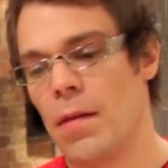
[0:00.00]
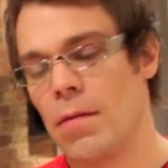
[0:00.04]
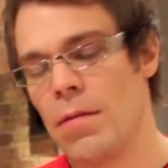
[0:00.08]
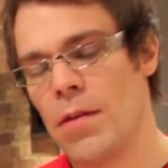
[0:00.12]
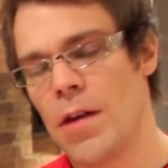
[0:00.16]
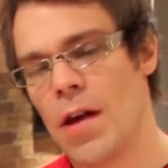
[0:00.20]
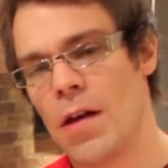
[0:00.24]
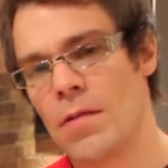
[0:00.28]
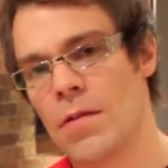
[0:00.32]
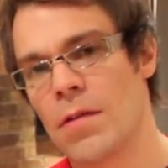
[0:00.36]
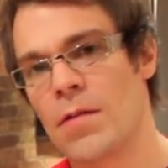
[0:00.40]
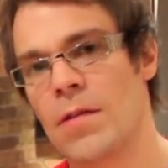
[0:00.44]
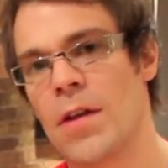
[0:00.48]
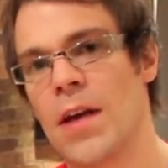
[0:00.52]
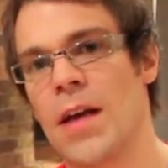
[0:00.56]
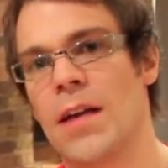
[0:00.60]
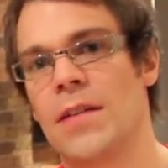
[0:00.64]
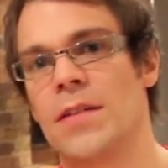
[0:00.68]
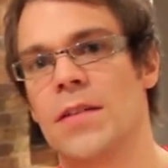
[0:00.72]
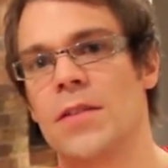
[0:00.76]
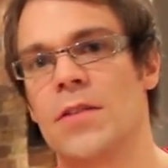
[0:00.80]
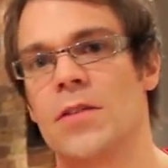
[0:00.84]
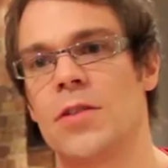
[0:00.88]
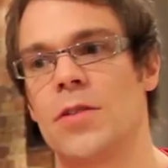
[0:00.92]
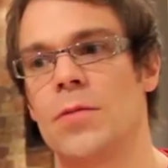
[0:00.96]
The other thing
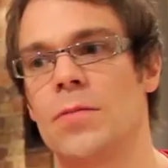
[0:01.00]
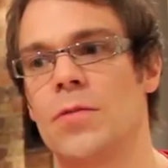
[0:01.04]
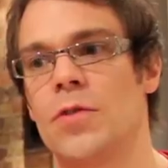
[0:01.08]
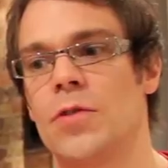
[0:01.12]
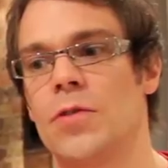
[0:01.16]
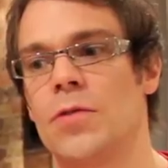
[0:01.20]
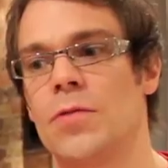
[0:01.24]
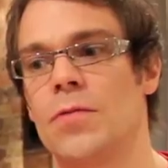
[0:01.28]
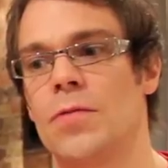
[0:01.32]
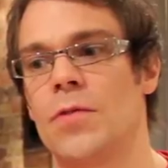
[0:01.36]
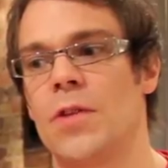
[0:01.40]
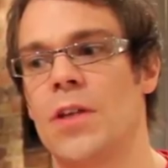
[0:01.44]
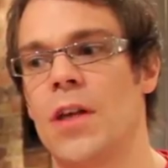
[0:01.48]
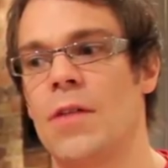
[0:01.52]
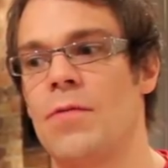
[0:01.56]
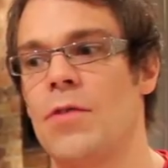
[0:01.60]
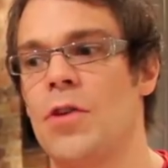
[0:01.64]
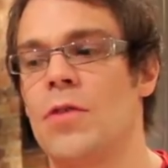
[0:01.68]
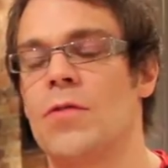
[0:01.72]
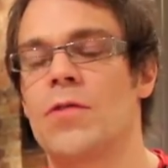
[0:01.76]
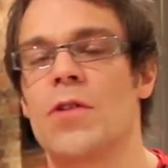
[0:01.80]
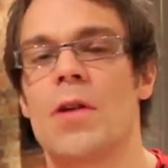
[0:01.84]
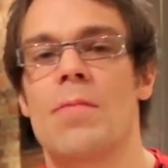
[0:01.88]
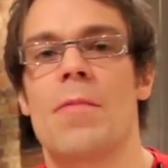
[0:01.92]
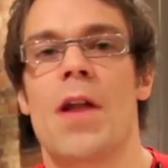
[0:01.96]
is in terms of giving
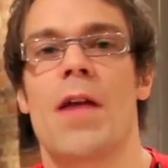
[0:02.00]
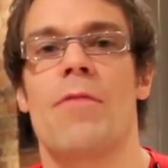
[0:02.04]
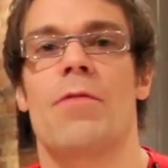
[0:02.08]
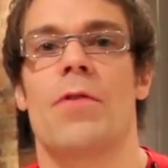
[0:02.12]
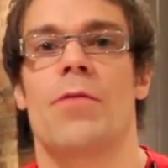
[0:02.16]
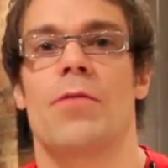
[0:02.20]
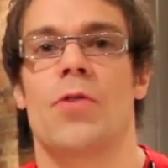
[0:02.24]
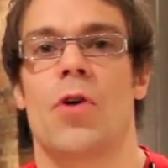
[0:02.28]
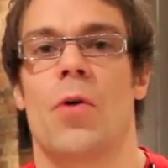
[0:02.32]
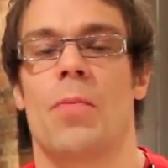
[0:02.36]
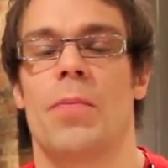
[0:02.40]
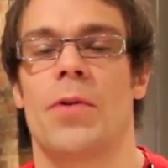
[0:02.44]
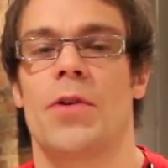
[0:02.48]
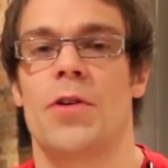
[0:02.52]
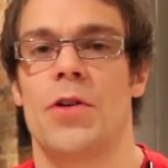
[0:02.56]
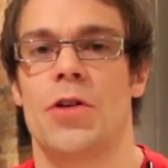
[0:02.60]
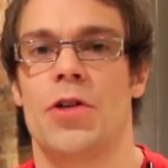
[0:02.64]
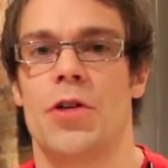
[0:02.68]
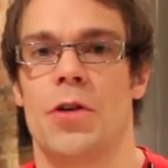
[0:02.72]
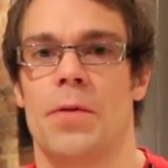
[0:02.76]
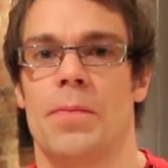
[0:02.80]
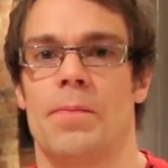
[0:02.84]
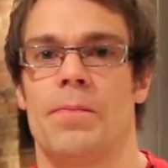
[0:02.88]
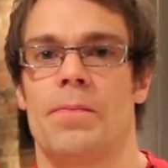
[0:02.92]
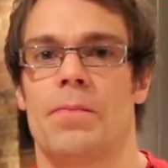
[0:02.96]
you some level of
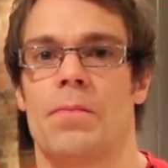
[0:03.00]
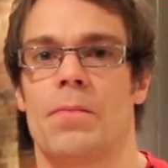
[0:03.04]
competition.